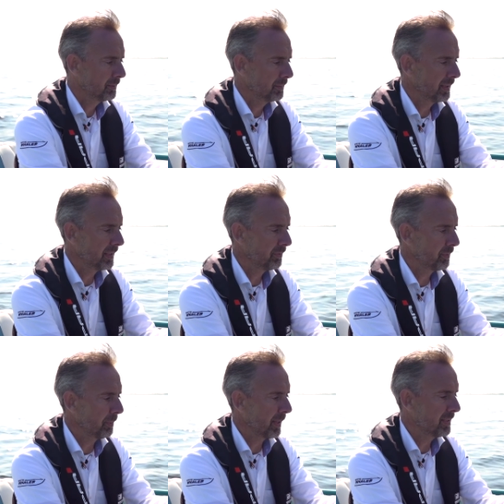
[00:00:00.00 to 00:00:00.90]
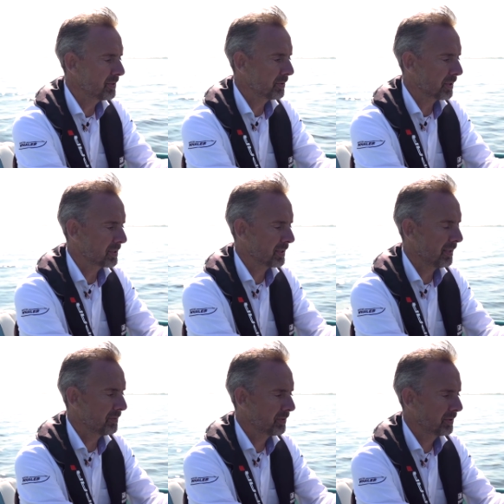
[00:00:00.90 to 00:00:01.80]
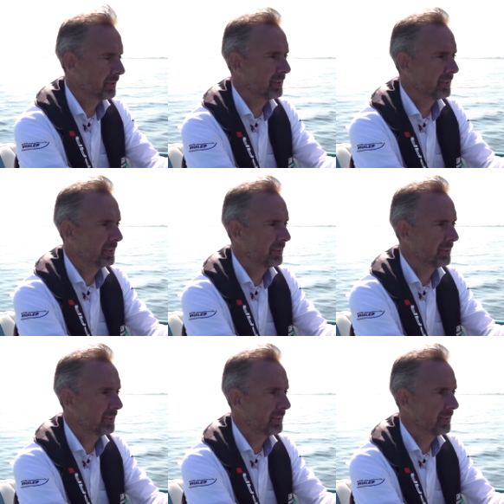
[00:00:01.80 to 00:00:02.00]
we have the place to ourselves.